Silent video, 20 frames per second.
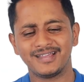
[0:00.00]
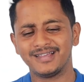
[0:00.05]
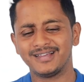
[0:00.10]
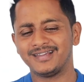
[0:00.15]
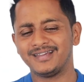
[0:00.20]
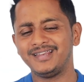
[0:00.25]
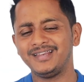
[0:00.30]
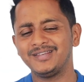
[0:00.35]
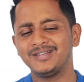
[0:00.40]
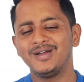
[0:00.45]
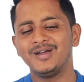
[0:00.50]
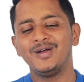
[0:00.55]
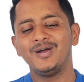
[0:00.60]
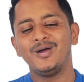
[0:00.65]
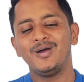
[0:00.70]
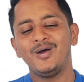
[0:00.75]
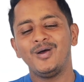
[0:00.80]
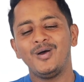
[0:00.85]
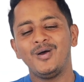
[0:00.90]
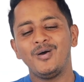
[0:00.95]
correct.
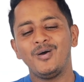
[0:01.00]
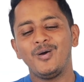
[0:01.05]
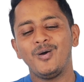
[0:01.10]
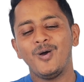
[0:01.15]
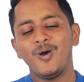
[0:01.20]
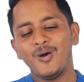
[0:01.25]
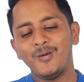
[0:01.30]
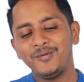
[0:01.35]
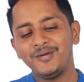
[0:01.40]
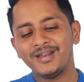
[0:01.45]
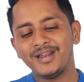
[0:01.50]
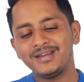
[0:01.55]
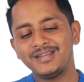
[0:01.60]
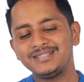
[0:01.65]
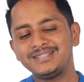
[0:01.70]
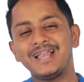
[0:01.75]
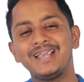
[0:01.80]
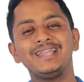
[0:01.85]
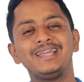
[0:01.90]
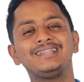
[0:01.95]
Hope you are
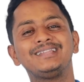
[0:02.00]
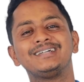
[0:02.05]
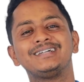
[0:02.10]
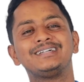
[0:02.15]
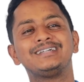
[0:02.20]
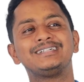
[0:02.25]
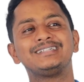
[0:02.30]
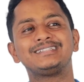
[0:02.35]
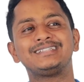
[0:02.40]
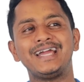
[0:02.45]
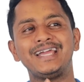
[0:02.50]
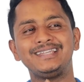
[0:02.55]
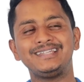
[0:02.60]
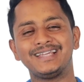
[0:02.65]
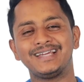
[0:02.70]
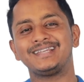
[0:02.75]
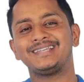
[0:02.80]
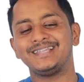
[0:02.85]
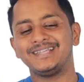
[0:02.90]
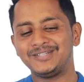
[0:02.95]
understanding the right
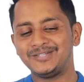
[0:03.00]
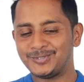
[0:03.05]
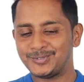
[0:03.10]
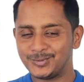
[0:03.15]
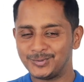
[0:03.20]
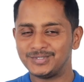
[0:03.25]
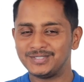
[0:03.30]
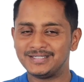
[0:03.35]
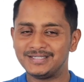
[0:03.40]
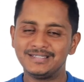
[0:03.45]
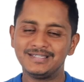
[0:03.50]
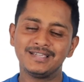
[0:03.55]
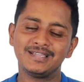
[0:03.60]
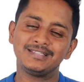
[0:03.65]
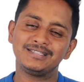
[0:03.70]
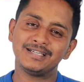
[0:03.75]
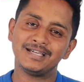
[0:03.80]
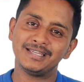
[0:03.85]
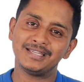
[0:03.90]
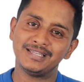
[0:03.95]
techniques through this
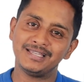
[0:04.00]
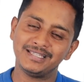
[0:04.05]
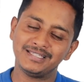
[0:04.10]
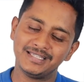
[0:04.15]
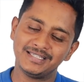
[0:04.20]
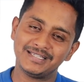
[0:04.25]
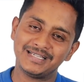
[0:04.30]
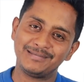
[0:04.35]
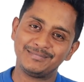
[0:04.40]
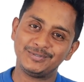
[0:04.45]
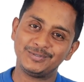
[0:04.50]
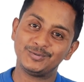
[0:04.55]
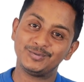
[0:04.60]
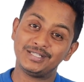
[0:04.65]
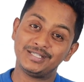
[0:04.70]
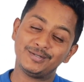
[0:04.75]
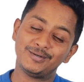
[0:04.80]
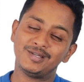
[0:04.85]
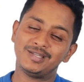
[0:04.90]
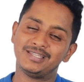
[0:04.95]
channel. Anytime you
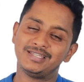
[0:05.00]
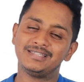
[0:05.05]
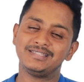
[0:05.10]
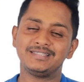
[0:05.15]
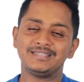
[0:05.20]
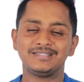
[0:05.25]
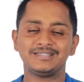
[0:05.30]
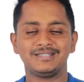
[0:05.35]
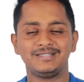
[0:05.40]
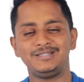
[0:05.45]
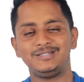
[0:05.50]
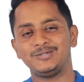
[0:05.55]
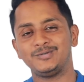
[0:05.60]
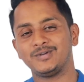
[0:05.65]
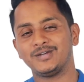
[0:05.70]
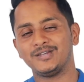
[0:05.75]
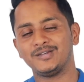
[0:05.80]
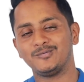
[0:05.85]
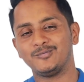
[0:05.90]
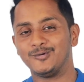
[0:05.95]
need online assistance, you
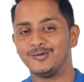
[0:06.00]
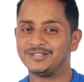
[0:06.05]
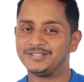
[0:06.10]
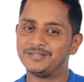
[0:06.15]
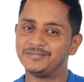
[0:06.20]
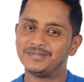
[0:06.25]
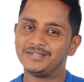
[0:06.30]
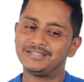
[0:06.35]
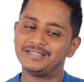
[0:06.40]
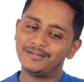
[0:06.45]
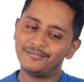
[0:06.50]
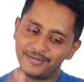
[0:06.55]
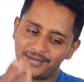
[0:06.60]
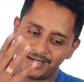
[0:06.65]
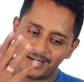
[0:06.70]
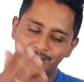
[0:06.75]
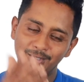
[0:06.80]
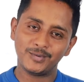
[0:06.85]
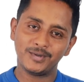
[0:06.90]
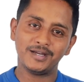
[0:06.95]
can WhatsApp us. Every
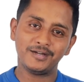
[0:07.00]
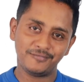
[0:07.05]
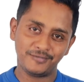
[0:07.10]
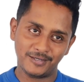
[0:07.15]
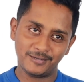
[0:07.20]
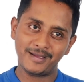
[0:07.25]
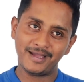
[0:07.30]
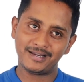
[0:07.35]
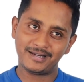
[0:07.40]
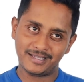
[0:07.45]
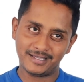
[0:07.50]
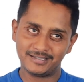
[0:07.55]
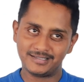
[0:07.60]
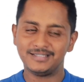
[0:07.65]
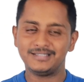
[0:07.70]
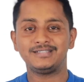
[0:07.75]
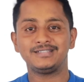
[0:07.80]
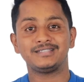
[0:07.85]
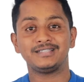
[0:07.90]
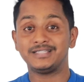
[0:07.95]
day you get feedback like
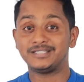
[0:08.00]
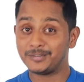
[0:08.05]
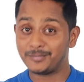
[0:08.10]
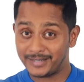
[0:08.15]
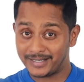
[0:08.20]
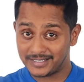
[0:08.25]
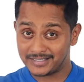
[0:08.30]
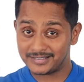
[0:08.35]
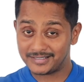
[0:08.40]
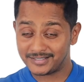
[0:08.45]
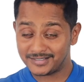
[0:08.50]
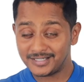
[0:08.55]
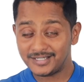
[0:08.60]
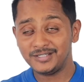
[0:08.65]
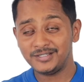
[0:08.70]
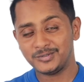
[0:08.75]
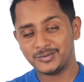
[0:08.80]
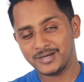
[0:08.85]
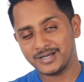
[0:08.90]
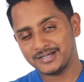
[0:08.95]
this, it is a paid
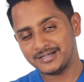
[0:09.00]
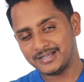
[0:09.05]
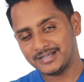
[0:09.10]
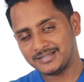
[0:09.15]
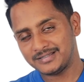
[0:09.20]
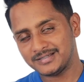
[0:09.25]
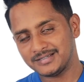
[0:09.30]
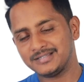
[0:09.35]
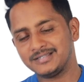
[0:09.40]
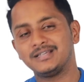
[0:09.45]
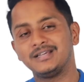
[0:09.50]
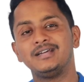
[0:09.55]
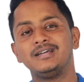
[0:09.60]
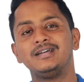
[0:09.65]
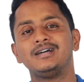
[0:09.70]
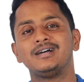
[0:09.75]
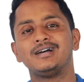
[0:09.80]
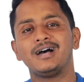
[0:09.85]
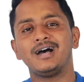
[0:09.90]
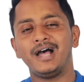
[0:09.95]
assistance, you can text us.
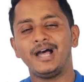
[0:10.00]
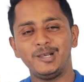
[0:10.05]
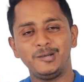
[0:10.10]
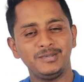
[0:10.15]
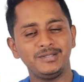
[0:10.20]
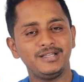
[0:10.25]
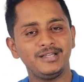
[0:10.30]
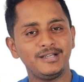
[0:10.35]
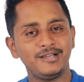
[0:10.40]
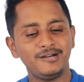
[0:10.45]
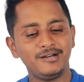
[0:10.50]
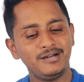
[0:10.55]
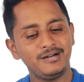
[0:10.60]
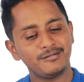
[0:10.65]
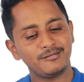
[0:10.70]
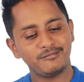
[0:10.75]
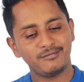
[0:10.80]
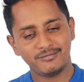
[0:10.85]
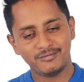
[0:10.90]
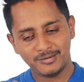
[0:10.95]
I will be there,
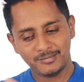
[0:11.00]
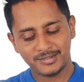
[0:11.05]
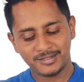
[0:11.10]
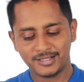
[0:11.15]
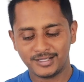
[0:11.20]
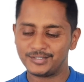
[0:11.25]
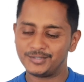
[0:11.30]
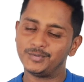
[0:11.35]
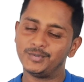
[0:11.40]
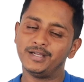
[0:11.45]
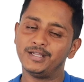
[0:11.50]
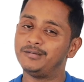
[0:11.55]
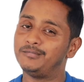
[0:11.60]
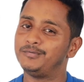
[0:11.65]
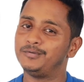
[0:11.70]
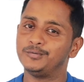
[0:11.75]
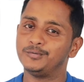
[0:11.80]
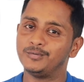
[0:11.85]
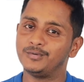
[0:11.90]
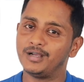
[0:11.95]
we will be there to help
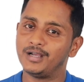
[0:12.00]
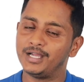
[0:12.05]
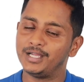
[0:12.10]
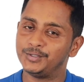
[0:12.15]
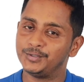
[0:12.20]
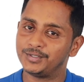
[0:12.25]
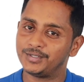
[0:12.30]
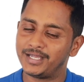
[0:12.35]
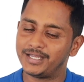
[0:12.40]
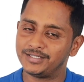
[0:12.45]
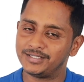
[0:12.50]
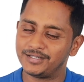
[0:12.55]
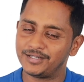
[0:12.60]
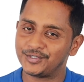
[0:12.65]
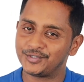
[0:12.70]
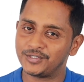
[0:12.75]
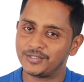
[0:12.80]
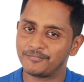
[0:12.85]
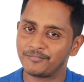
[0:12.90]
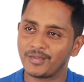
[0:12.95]
you, guide you right
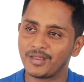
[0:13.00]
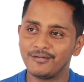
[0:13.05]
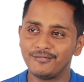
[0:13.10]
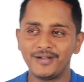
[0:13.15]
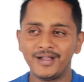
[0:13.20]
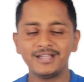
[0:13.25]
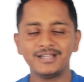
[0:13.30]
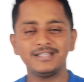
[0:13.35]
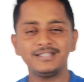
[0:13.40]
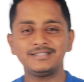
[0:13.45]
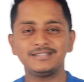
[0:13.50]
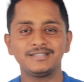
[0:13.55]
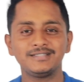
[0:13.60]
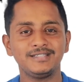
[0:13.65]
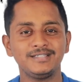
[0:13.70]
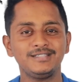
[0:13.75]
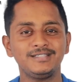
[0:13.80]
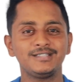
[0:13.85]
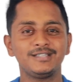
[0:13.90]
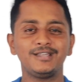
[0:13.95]
direction. Fine guys, this
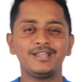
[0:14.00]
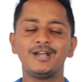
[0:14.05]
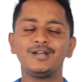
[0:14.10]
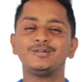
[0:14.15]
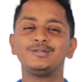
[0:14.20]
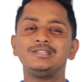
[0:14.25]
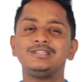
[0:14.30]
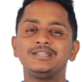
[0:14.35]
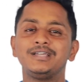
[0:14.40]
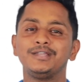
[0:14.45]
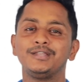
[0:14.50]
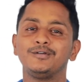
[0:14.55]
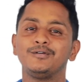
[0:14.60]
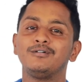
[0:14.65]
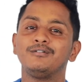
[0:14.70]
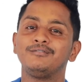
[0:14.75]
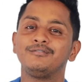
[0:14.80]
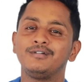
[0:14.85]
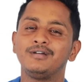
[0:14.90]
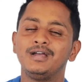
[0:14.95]
is Nakul signing
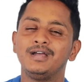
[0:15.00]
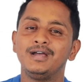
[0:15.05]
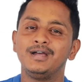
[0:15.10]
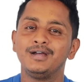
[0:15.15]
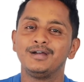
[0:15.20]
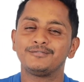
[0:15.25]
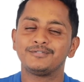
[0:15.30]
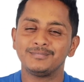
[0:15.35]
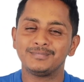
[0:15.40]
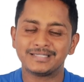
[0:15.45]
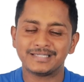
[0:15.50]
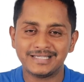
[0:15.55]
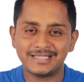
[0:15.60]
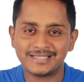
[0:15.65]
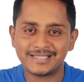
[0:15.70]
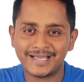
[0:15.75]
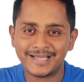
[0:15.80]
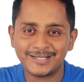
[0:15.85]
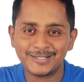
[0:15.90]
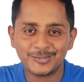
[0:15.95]
off from
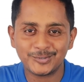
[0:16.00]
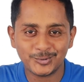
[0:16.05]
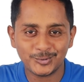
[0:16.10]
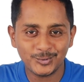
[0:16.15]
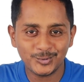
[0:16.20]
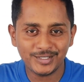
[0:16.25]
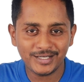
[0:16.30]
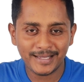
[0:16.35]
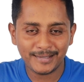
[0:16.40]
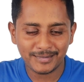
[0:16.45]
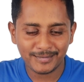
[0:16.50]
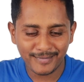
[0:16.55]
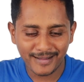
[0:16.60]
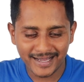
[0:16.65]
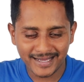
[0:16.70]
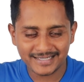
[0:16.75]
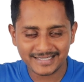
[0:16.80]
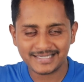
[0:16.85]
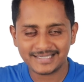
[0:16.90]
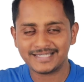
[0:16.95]
Skills IELTS. Soon I will be
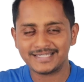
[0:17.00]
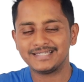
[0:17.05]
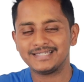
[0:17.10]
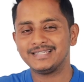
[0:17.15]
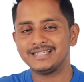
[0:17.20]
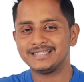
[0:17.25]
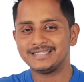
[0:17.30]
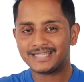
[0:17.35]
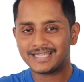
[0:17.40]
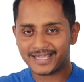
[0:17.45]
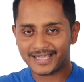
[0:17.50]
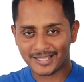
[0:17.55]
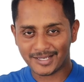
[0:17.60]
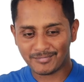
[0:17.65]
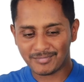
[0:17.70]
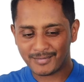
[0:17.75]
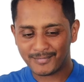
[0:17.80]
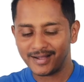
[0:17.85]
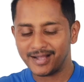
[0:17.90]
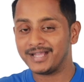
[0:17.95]
back, till then take care,
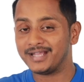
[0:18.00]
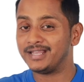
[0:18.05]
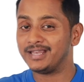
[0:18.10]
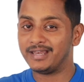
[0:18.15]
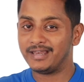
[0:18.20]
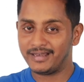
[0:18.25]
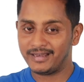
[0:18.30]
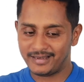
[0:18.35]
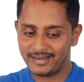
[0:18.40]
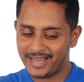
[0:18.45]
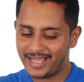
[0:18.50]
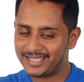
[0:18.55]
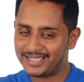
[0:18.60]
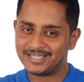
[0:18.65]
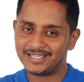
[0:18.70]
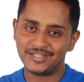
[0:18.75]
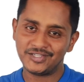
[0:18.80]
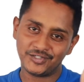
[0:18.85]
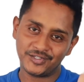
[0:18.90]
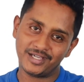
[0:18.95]
bye bye.
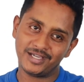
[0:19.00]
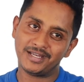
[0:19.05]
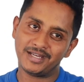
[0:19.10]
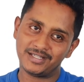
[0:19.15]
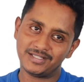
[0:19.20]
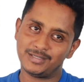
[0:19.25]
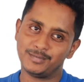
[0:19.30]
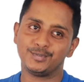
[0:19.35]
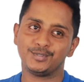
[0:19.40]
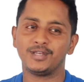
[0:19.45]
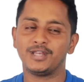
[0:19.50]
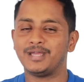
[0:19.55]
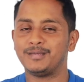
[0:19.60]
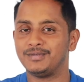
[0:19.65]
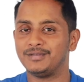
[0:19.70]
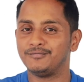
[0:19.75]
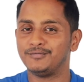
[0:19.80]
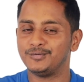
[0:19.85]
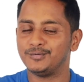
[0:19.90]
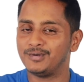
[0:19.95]
Like, share and subscribe
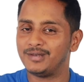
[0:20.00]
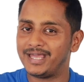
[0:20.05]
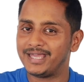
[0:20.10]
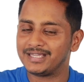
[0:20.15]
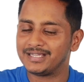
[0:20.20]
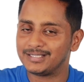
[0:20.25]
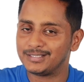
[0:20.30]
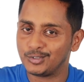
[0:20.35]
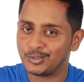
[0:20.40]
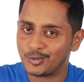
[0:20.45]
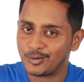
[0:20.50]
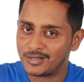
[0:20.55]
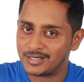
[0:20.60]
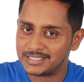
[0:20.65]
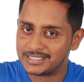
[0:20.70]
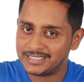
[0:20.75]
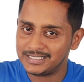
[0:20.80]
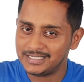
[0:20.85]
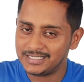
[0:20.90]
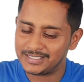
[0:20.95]
if you like the
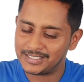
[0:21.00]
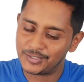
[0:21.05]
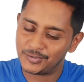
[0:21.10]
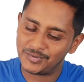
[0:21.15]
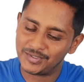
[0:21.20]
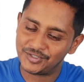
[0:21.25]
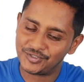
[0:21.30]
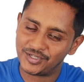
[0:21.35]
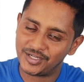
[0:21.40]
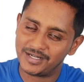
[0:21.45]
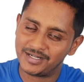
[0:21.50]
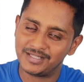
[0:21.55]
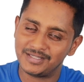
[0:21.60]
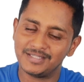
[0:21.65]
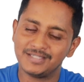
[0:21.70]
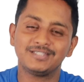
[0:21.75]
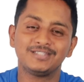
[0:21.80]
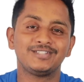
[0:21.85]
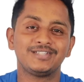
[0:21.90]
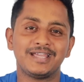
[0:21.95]
content that we shared in
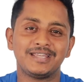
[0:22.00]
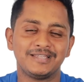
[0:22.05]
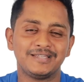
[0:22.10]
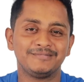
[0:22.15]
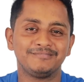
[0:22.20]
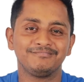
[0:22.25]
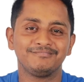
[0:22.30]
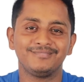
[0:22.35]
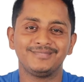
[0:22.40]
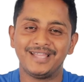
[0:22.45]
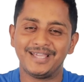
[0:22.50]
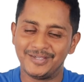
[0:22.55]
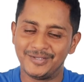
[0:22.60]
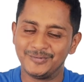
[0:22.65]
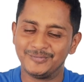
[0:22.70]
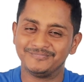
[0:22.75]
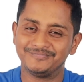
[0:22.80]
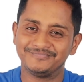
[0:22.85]
this channel. Thank you.